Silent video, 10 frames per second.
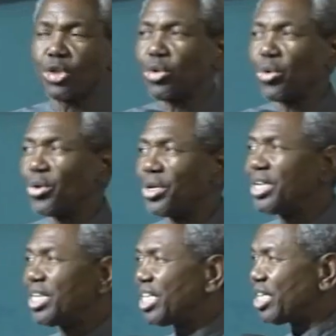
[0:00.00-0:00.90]
do
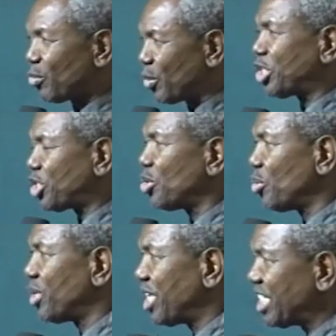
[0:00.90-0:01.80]
with
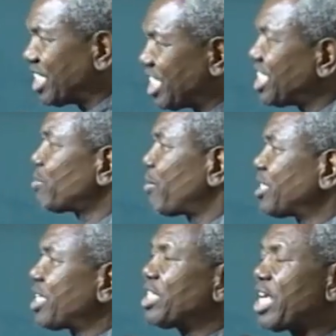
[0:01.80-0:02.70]
you in this
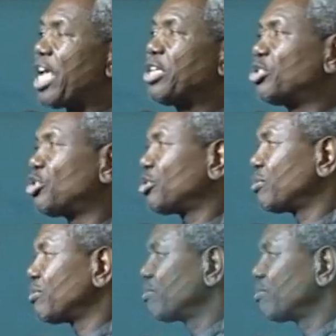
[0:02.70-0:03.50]
present age.